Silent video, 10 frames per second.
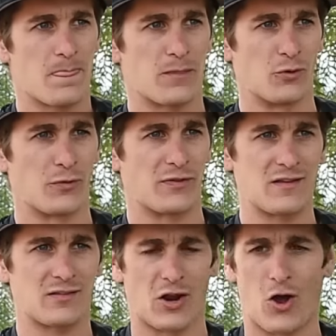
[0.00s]
doing
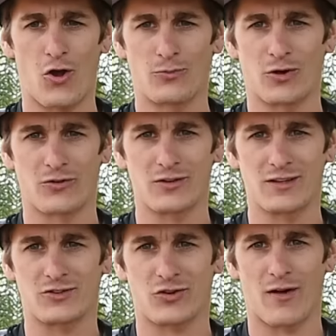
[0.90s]
things at home, not
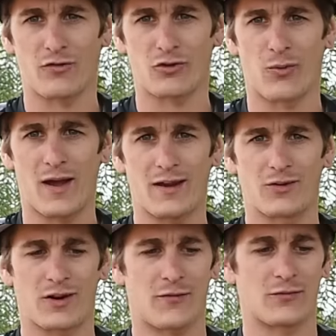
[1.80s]
really traveling away,
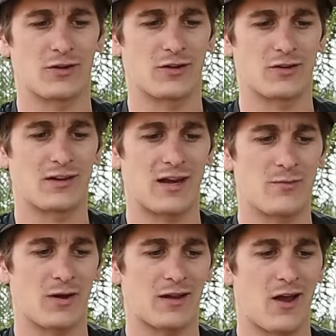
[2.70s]
not having to get
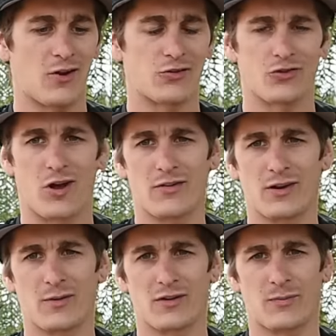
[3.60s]
in my car and drive
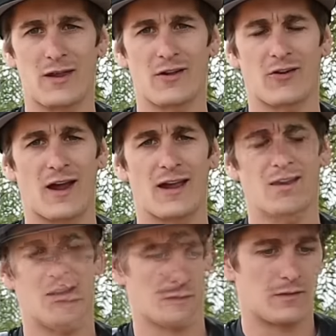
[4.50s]
anywhere. It's been great.
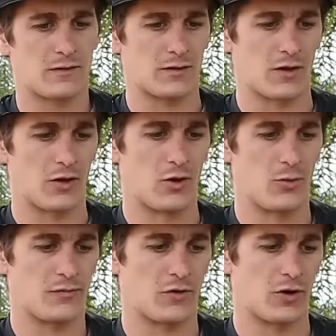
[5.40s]
So
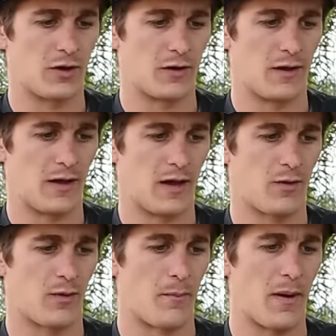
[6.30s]
we've got
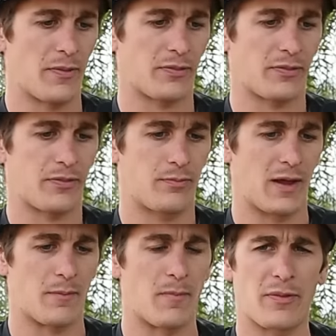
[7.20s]
about
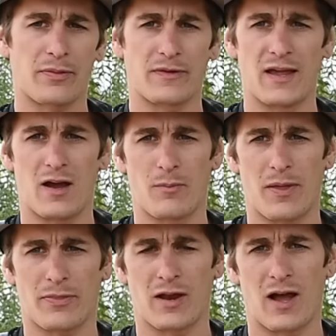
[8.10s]
a month and
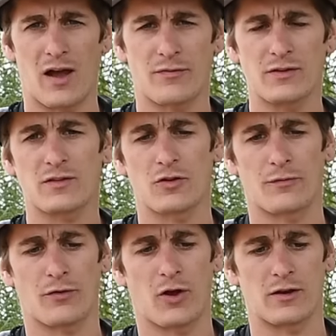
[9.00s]
a half until I
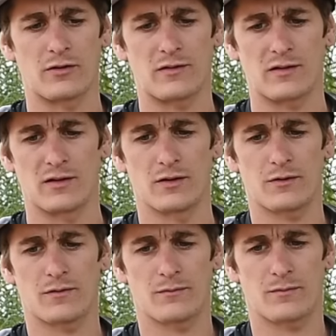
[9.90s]
fly to New Zealand,